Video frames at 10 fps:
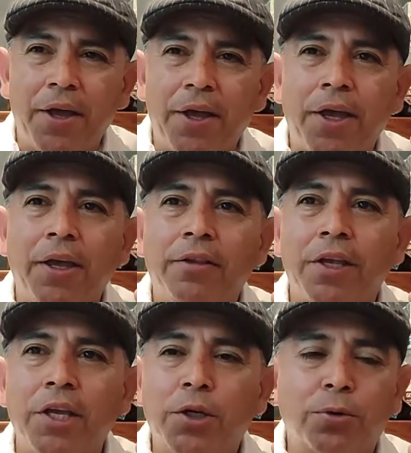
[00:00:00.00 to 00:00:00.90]
it
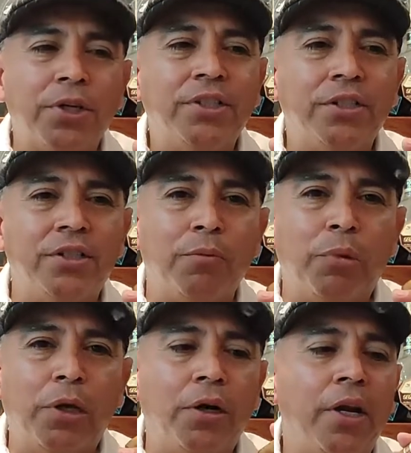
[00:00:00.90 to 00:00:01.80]
increases the
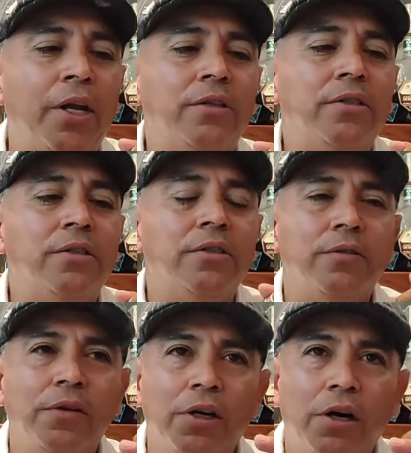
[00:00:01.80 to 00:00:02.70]
bitterness
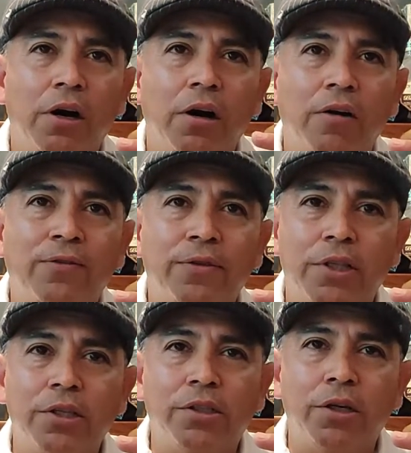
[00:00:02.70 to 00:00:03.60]
of
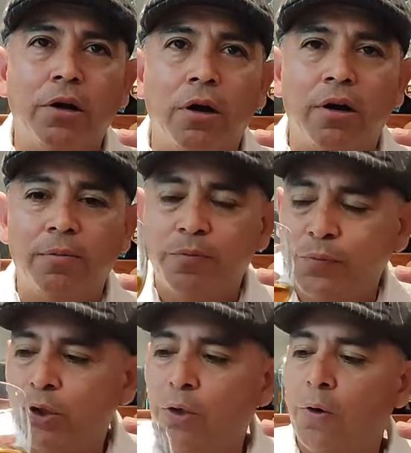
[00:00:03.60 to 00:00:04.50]
the cigar.
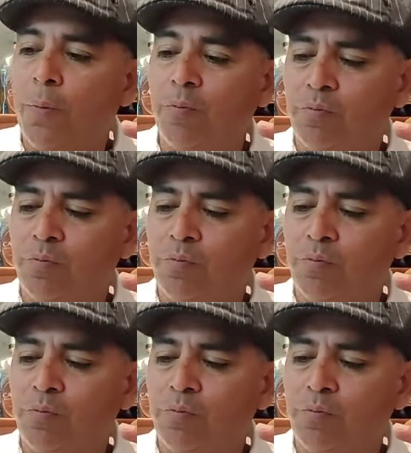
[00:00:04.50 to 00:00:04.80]
So